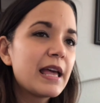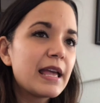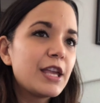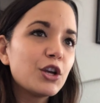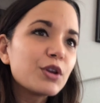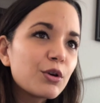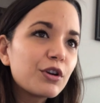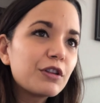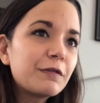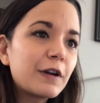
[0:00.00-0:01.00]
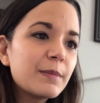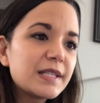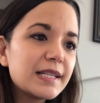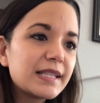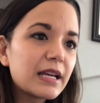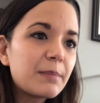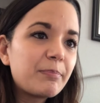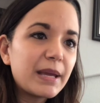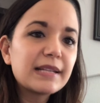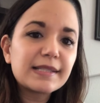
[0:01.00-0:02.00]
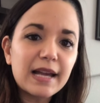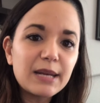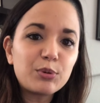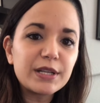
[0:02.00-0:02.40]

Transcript: You know, you go to their pharmacies and they got a big sign